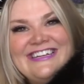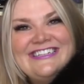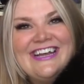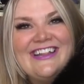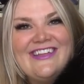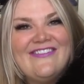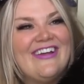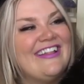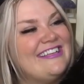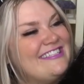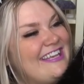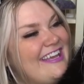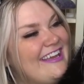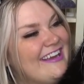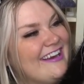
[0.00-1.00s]
Telly
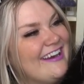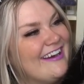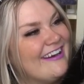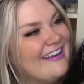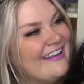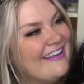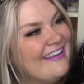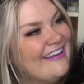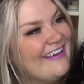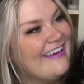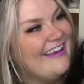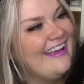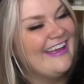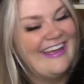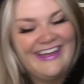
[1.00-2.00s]

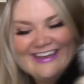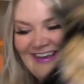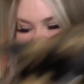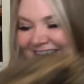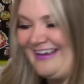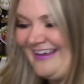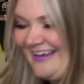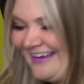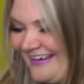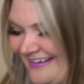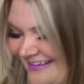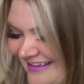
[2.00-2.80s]
Belly's here.